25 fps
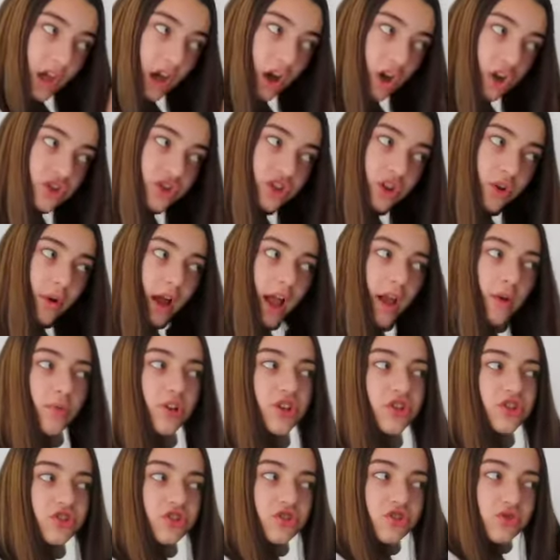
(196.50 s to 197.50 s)
Also, I
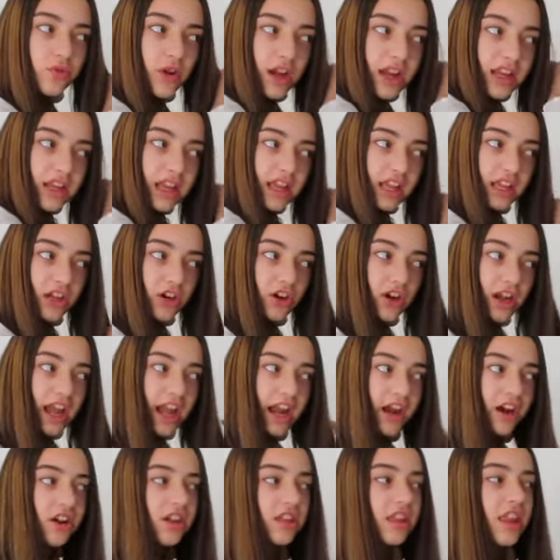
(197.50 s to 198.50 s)
wish straightening your
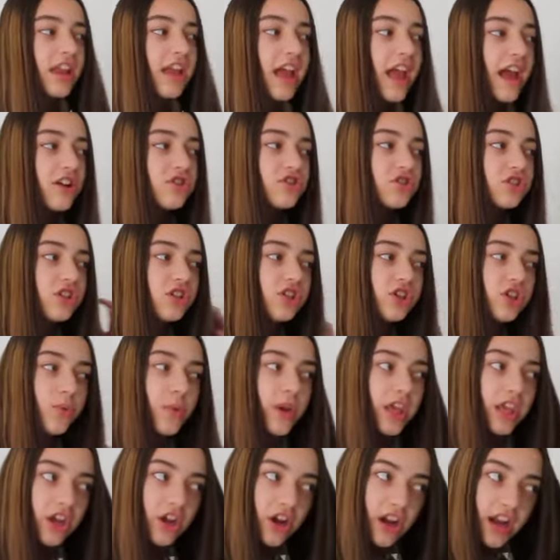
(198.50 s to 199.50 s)
hair and like actually
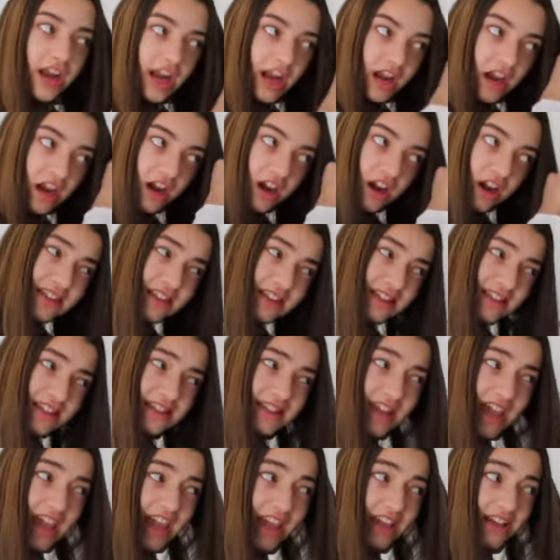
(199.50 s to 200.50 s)
doing your hair didn't
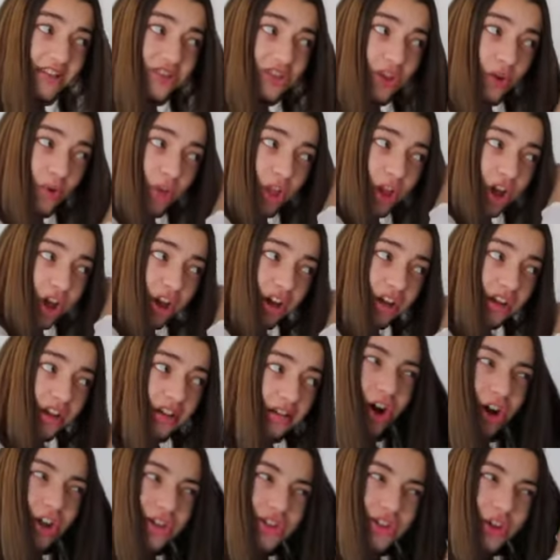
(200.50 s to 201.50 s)
take so long.
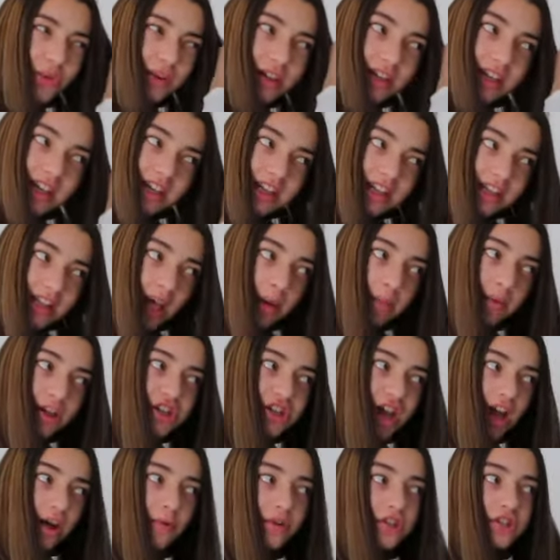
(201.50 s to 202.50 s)
Also, heat
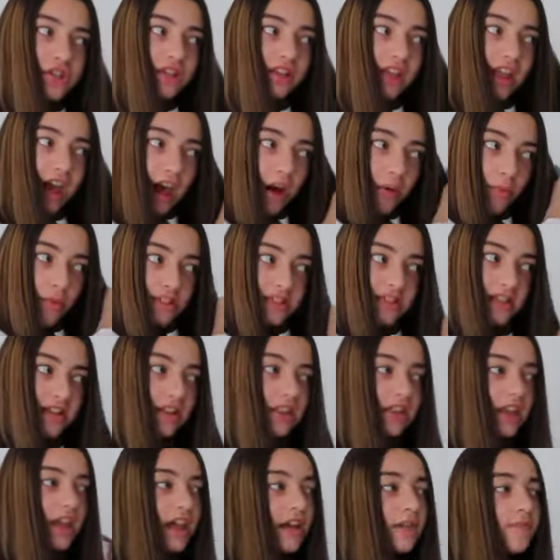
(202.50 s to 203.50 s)
damage. I wish that wasn't
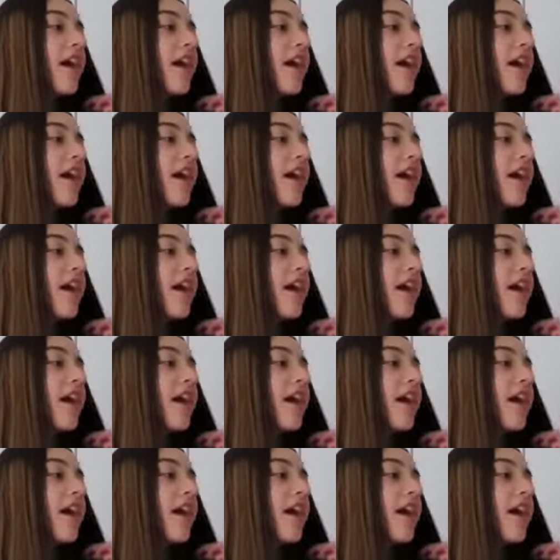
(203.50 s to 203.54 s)
a thing.